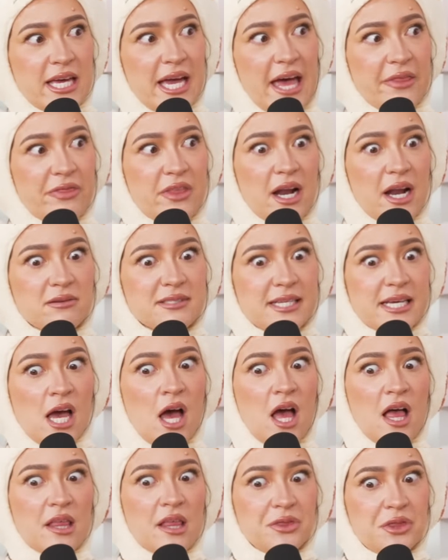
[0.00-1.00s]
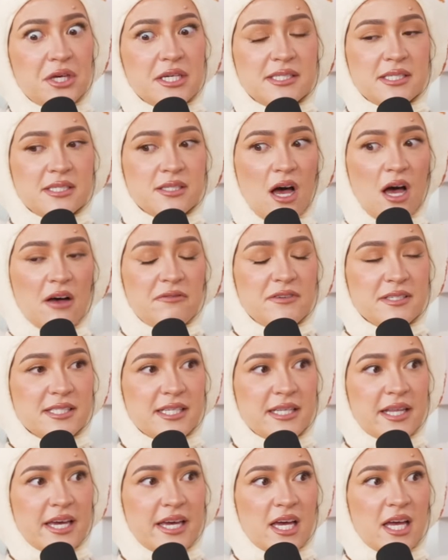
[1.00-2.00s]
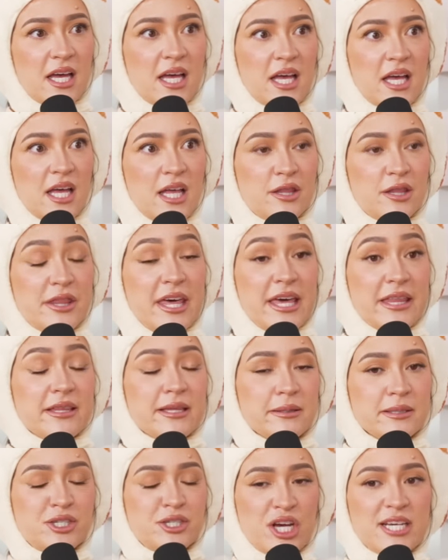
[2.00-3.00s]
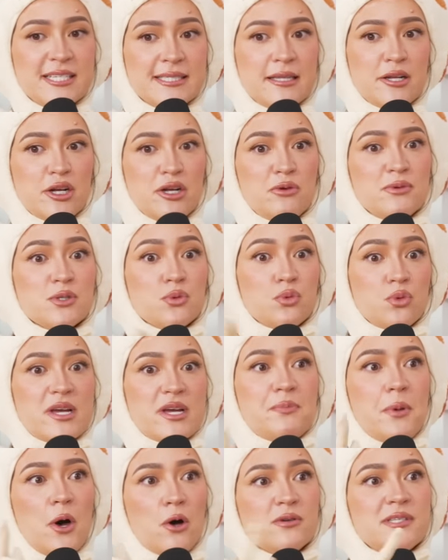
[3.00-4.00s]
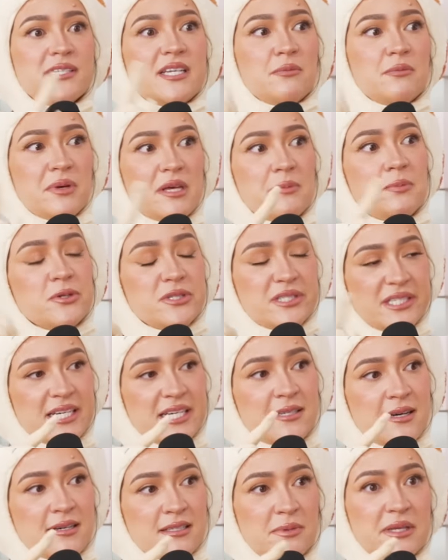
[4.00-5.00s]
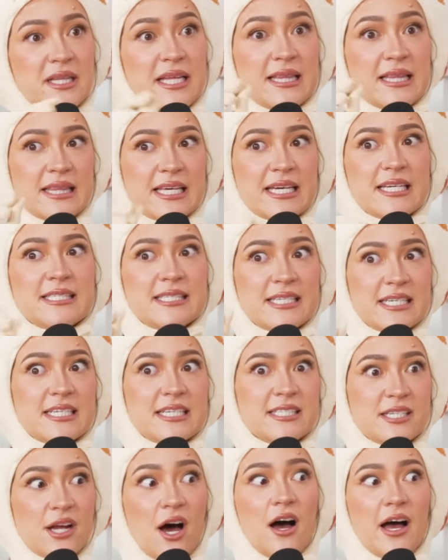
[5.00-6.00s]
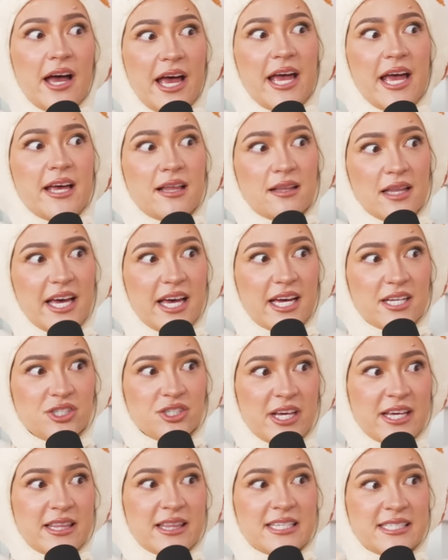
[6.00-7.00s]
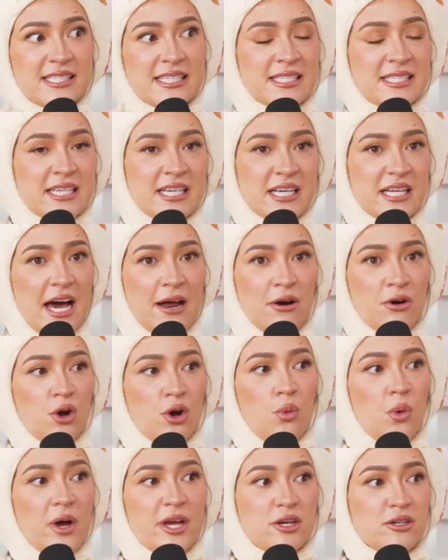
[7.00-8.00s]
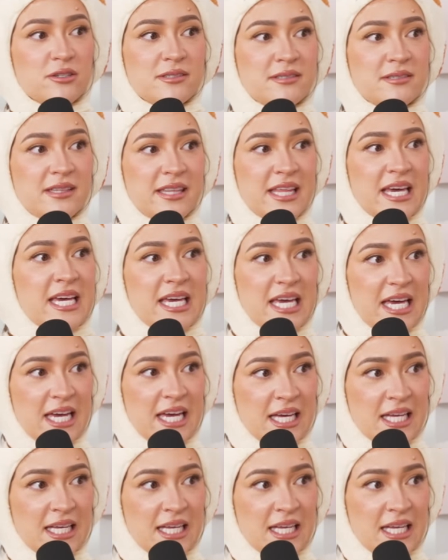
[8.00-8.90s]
And then I was like, this is obviously like... They, Chase literally was reposting people's TikToks being like, this is not a glitch. Like, this isn't, I don't know what you're thinking.